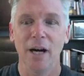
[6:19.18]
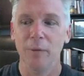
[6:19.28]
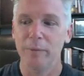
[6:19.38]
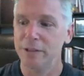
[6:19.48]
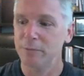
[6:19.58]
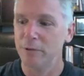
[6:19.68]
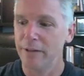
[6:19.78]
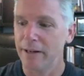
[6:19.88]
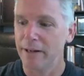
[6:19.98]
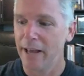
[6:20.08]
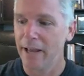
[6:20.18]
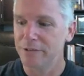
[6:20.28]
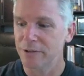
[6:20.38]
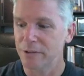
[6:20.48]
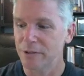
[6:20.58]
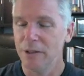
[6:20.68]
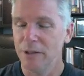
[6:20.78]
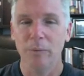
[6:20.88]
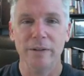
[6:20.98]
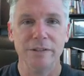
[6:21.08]
We just moved out of Cancer,
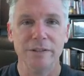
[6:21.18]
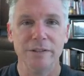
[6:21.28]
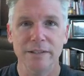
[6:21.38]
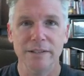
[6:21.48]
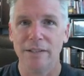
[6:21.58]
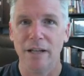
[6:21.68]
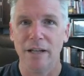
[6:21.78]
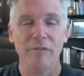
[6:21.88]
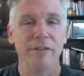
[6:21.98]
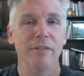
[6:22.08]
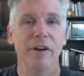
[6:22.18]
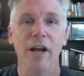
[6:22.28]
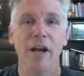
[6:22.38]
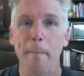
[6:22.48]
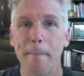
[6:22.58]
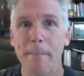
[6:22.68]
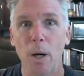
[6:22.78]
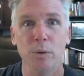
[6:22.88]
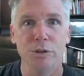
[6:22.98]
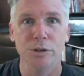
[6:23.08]
which is often a very
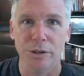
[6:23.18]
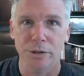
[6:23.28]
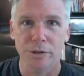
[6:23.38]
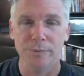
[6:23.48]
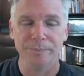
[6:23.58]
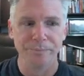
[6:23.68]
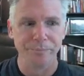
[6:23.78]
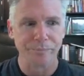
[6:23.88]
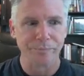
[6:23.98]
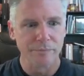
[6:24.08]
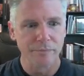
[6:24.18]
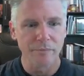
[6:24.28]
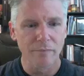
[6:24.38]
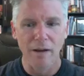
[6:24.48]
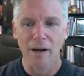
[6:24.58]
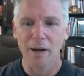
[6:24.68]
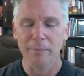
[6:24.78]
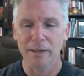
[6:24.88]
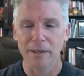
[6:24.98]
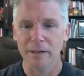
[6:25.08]
emotional,
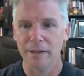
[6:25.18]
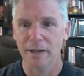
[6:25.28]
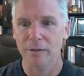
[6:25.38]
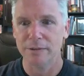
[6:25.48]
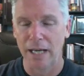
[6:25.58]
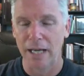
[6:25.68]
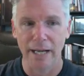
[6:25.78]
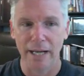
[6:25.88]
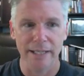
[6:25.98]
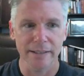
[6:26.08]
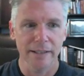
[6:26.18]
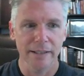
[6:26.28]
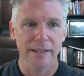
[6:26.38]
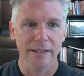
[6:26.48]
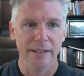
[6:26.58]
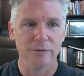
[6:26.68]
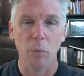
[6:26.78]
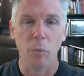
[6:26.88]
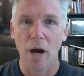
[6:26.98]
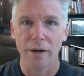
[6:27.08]
you know, sign. And, you know, it's
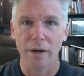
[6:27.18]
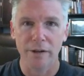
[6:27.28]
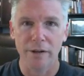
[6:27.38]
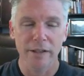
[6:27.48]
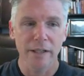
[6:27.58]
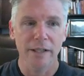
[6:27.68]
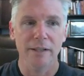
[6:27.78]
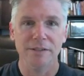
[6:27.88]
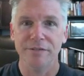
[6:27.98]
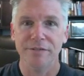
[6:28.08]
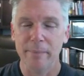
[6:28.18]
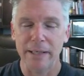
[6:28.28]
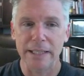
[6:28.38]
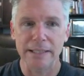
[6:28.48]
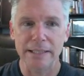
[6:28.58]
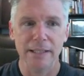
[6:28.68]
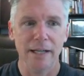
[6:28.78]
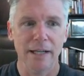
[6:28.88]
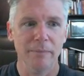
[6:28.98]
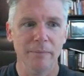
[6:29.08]
water, it's feminine.
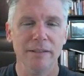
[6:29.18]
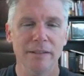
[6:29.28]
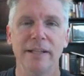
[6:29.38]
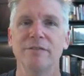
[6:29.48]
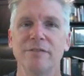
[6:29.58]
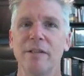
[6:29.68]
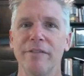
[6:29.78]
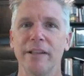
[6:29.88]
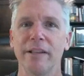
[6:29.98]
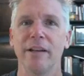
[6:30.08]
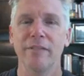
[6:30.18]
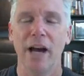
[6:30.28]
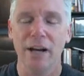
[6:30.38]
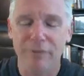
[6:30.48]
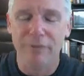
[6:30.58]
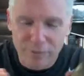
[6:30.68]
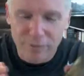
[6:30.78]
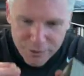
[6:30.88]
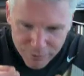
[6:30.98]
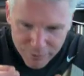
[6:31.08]
It gives me the feeling of kind of
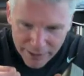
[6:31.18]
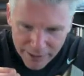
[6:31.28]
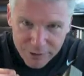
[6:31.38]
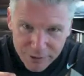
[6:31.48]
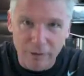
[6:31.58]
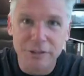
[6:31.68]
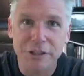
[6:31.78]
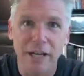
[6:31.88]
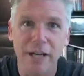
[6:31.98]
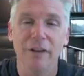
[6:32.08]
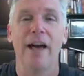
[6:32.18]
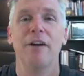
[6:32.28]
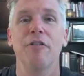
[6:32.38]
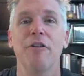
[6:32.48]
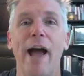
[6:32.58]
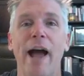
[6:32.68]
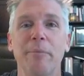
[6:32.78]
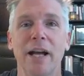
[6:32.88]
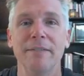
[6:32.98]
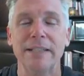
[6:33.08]
retreating into our shell, that crab
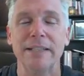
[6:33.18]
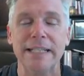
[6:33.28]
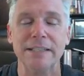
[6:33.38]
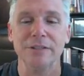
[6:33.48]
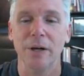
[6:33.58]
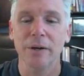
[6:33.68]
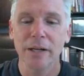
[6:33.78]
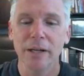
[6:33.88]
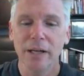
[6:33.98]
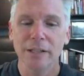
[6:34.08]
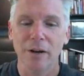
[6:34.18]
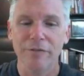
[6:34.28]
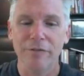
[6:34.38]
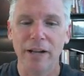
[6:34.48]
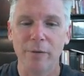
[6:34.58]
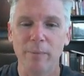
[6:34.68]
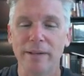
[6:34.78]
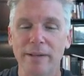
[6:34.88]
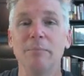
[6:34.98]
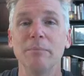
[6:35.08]
kind of a thing. So I feel like we're
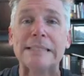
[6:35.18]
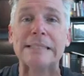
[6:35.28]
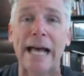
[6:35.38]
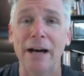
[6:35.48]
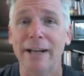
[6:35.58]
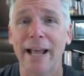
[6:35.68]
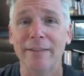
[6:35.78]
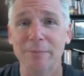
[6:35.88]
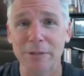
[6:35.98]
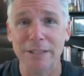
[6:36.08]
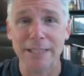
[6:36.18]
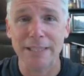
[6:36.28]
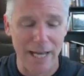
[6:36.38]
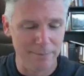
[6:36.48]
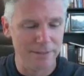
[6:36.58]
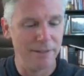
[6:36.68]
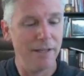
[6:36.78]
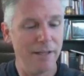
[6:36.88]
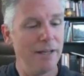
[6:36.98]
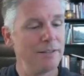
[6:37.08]
about to bust out and have some good times.
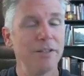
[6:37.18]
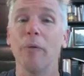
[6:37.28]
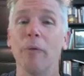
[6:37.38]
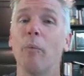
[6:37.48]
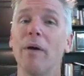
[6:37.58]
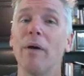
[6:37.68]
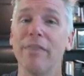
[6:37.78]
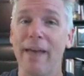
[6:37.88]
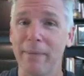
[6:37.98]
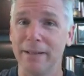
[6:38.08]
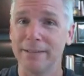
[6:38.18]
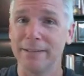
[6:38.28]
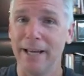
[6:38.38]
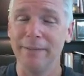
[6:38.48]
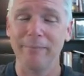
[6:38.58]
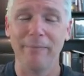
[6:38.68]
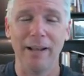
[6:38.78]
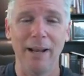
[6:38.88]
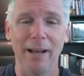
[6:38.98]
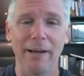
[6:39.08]
So with that being said,
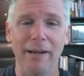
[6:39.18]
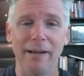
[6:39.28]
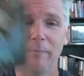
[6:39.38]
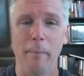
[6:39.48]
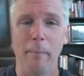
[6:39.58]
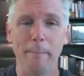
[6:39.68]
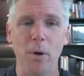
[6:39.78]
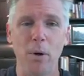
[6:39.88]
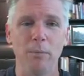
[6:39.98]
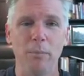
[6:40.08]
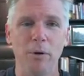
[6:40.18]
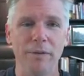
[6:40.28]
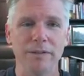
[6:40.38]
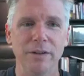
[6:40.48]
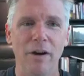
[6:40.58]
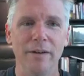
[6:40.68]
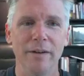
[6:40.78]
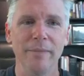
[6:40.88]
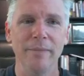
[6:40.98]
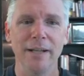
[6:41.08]
let me, boom, pull this card.
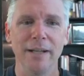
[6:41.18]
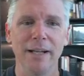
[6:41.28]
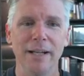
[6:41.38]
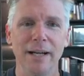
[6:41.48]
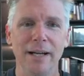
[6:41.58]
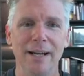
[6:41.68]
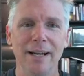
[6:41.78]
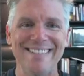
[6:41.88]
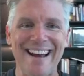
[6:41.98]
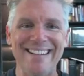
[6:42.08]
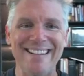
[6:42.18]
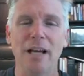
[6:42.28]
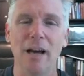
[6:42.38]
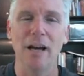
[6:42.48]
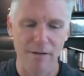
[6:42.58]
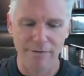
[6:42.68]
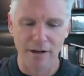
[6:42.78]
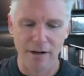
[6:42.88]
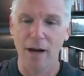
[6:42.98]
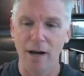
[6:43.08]
Ta-da! Knight of
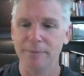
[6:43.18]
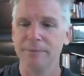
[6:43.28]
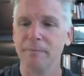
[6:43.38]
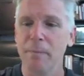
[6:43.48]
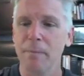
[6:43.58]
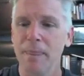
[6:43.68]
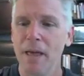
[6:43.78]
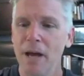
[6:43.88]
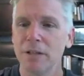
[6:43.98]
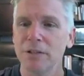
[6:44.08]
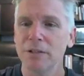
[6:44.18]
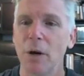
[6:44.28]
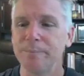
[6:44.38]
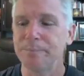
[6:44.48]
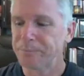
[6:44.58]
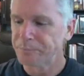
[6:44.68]
Cups. So